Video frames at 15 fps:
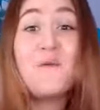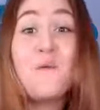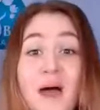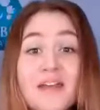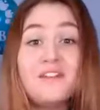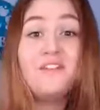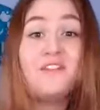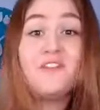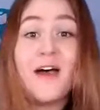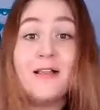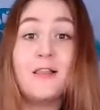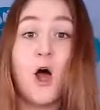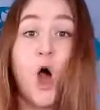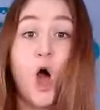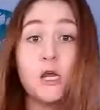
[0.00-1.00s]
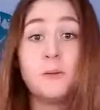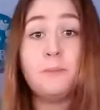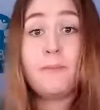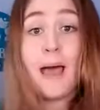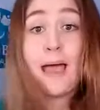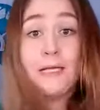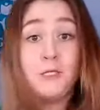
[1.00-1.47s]
one fell
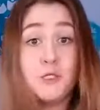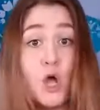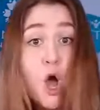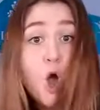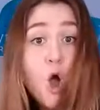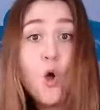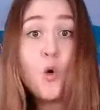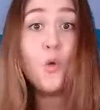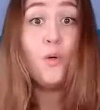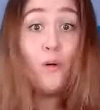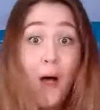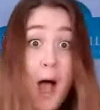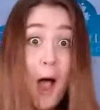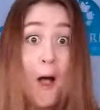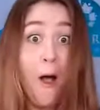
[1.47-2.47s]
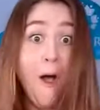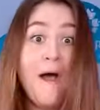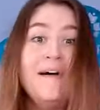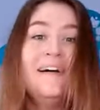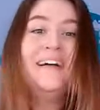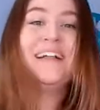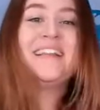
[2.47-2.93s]
on my toe.
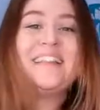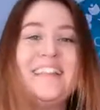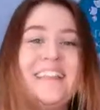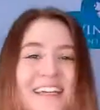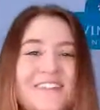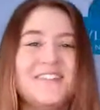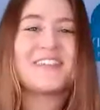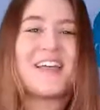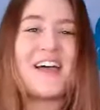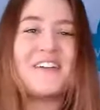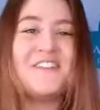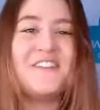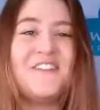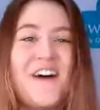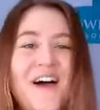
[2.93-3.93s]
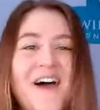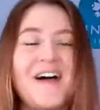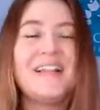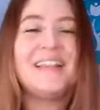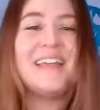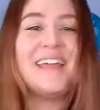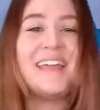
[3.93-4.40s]
Leaves are
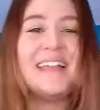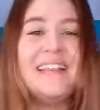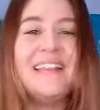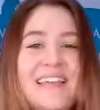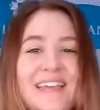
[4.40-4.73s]
falling,